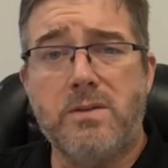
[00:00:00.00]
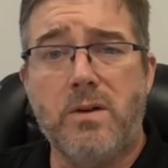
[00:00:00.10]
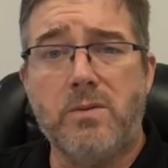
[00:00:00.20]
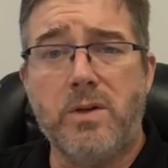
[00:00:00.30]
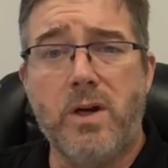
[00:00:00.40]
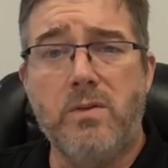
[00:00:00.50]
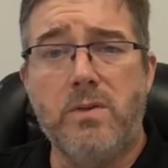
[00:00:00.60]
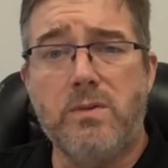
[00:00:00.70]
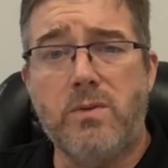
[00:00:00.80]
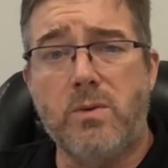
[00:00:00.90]
long
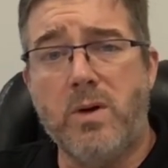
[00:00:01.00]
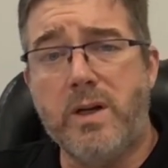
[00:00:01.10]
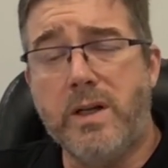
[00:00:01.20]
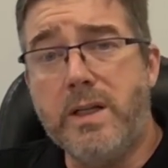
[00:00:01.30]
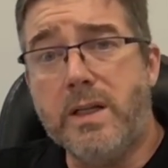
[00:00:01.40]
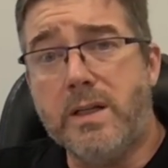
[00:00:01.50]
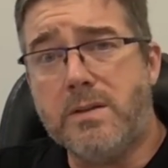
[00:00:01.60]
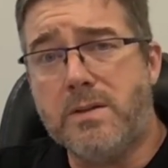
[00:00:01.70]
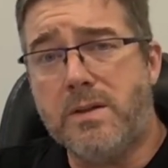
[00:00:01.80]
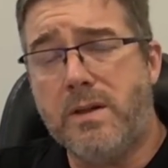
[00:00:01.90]
COVID for what it
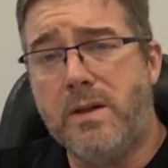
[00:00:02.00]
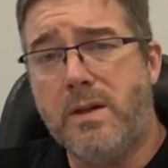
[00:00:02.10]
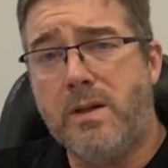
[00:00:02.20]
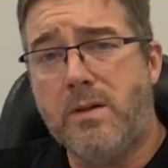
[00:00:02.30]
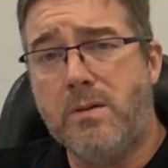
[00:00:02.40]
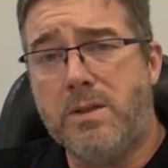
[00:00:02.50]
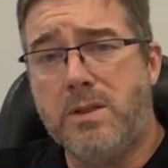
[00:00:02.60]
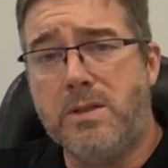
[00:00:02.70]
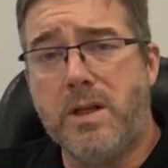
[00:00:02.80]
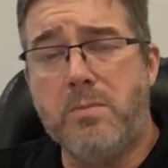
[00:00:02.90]
is, which
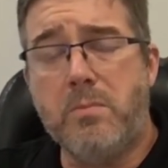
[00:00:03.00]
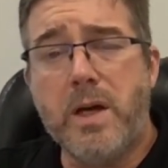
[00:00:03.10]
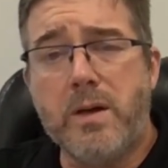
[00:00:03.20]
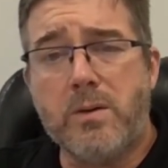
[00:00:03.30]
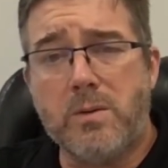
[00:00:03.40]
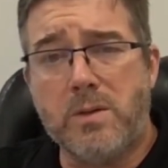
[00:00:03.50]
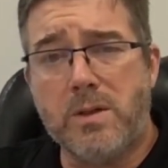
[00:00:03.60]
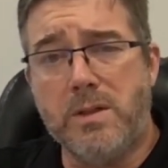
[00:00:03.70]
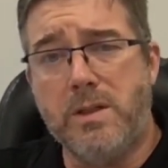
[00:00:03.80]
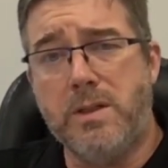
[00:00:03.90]
is a medical
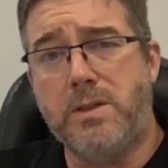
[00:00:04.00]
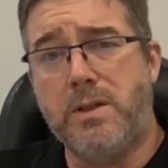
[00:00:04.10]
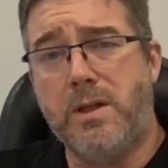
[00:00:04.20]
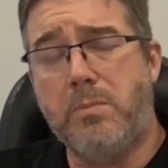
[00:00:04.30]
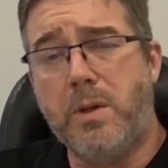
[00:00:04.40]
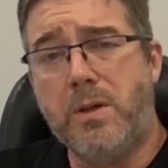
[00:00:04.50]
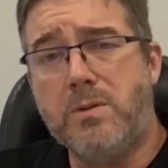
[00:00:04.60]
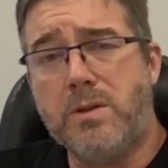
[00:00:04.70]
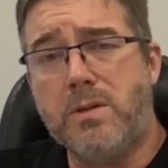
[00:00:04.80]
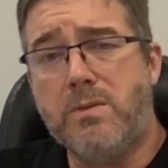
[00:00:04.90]
condition, a
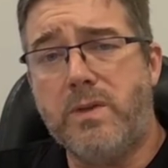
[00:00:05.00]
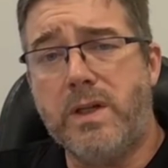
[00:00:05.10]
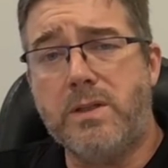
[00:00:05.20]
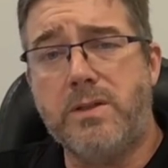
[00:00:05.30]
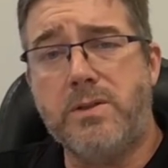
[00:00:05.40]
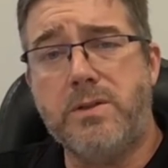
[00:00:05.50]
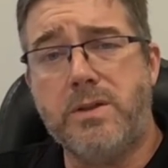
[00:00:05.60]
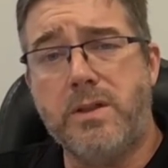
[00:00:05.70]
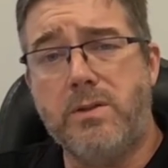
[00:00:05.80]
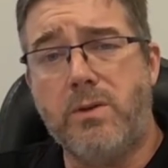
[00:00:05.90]
post-infectious
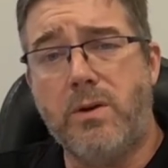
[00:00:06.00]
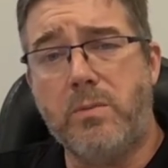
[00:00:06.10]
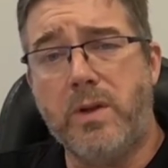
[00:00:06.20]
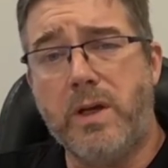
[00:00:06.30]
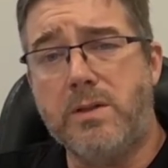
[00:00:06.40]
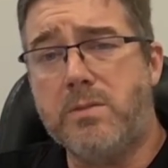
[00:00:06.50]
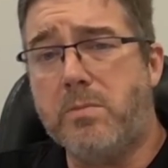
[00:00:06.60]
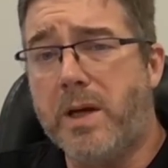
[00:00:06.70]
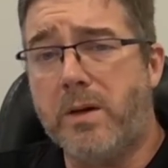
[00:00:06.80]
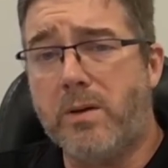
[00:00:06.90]
syndrome that is
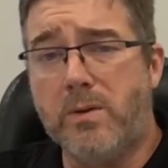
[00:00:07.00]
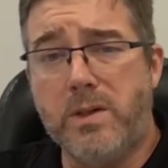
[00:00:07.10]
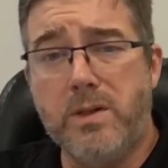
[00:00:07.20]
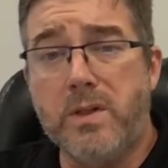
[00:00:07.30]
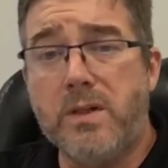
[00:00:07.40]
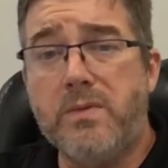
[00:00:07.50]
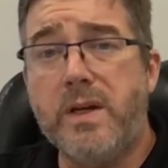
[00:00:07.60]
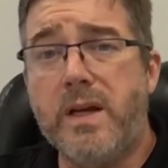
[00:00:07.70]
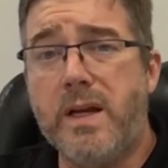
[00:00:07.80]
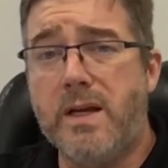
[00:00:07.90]
medical, even if
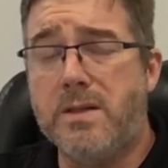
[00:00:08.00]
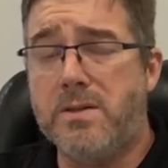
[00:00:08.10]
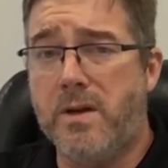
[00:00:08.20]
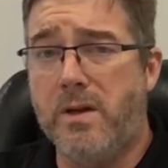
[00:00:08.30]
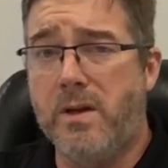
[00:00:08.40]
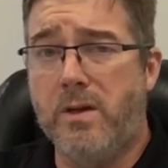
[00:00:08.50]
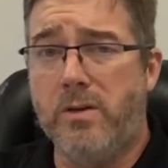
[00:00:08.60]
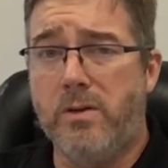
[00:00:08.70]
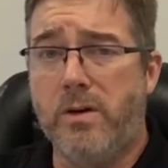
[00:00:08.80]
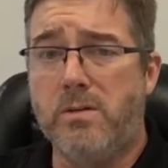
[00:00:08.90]
it has
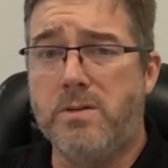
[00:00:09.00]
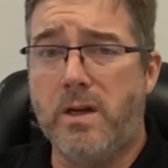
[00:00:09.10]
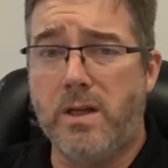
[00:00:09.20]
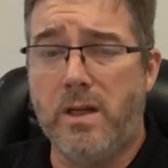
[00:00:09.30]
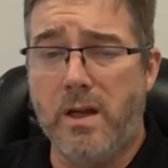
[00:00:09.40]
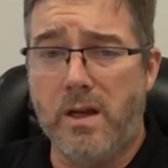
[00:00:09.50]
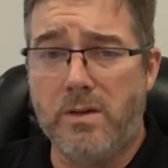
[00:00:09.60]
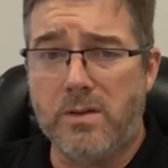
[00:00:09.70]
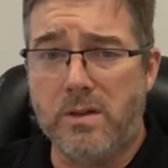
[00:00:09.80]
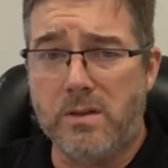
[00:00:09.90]

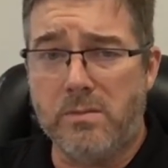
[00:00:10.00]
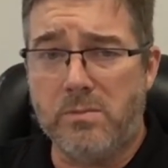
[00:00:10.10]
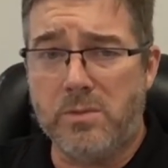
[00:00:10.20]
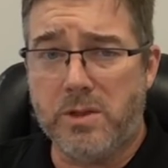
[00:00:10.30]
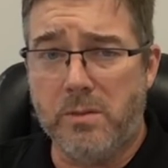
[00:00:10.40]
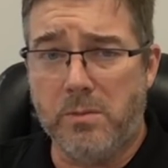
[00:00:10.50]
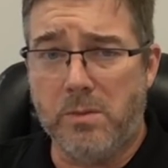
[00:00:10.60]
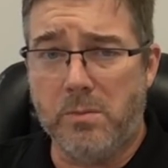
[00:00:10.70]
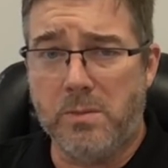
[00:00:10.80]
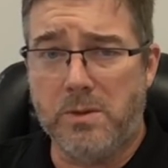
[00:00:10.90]
neuropsychiatric
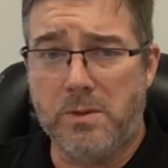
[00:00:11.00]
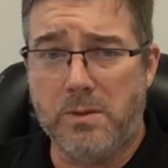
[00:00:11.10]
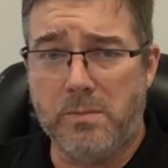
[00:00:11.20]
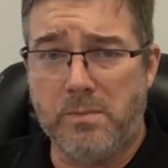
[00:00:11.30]
symptoms.